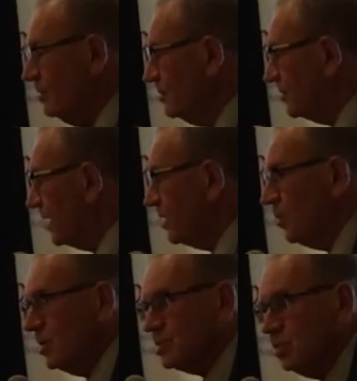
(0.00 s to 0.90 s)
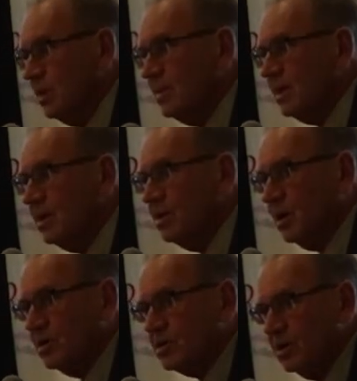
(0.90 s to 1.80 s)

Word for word: dollars, they were swimming in hard